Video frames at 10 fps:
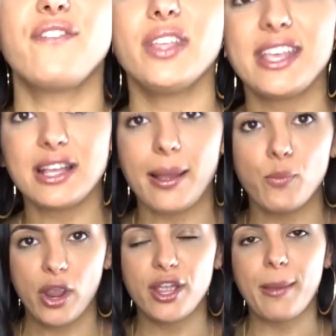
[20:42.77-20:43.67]
feel like I'm
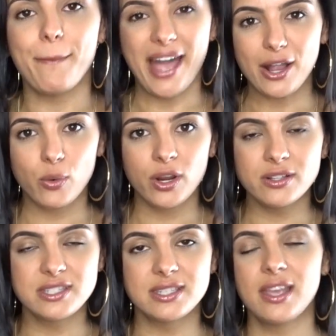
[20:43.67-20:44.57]
wearing it
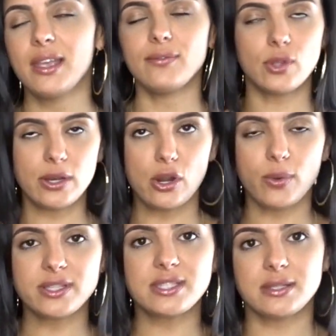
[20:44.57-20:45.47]
backwards, even though I know
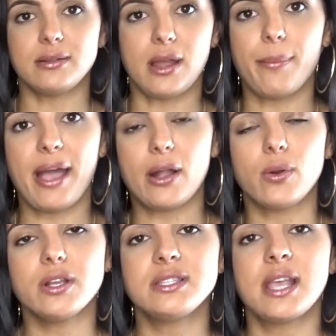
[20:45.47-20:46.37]
it's not
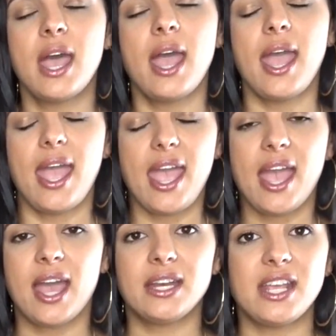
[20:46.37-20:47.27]
backwards.
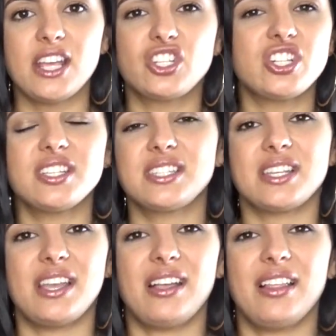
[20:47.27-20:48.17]
And it's
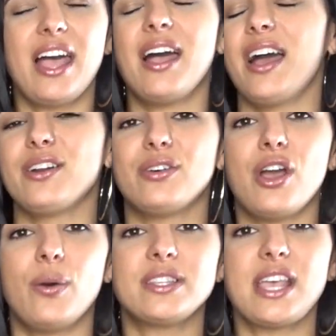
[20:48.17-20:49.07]
just, I don't
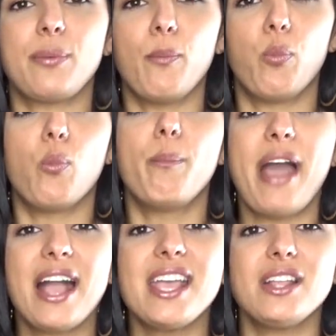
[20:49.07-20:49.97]
know, it's like
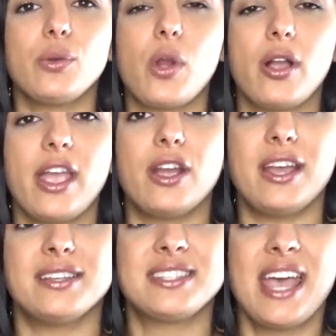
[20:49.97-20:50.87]
baggy in the wrong
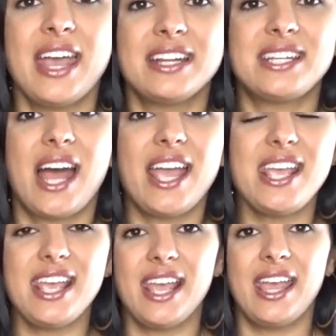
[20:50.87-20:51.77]
areas, tight